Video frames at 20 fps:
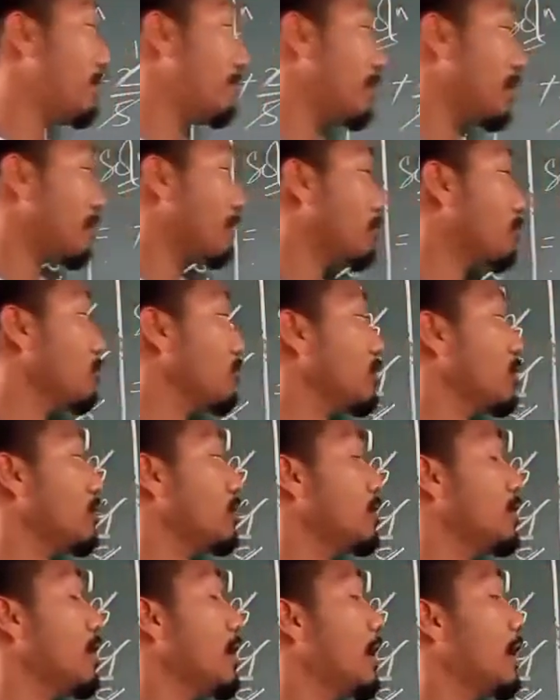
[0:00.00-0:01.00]
and we have 2
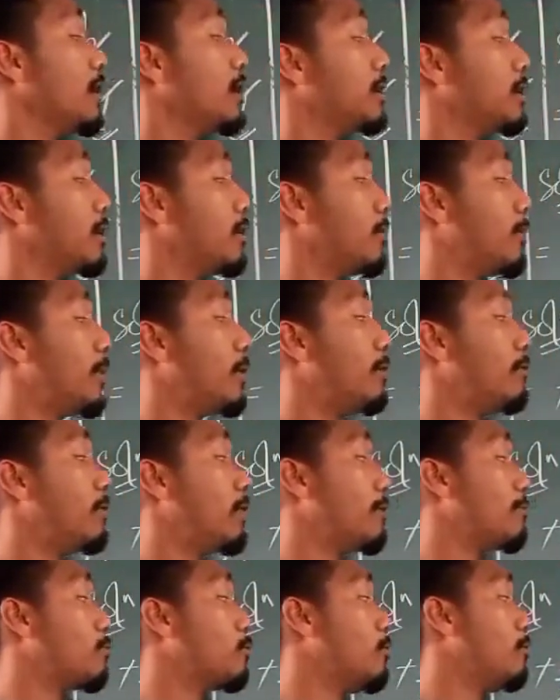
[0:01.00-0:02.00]
in the denominator, we
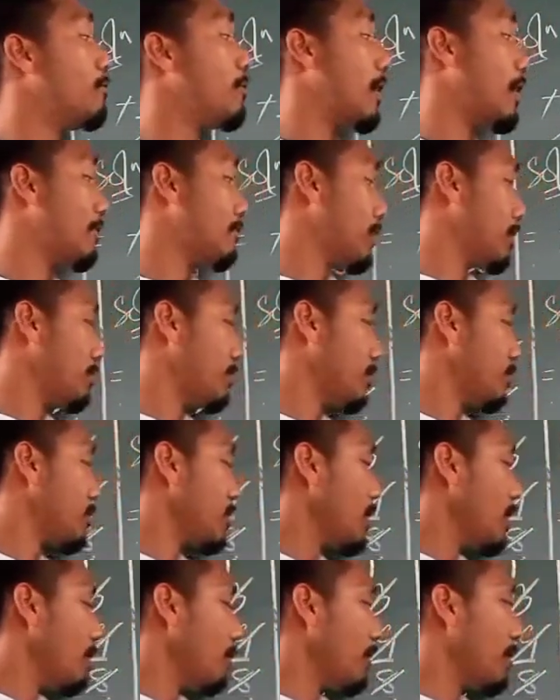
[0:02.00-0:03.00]
have 2 5, that means
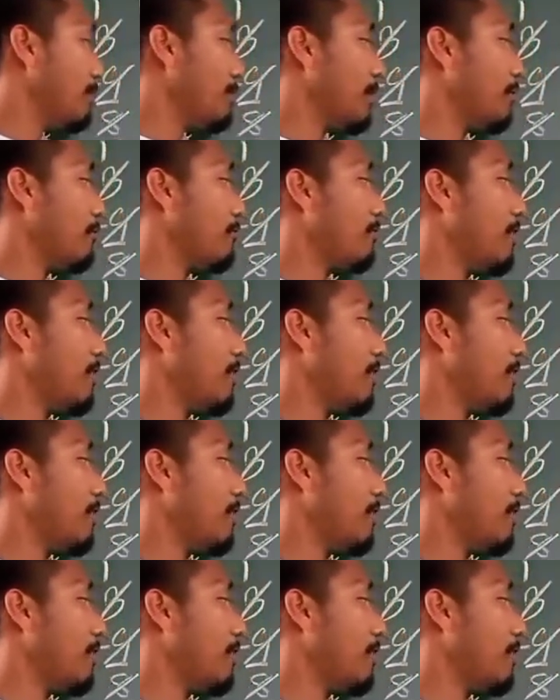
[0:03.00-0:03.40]
1 by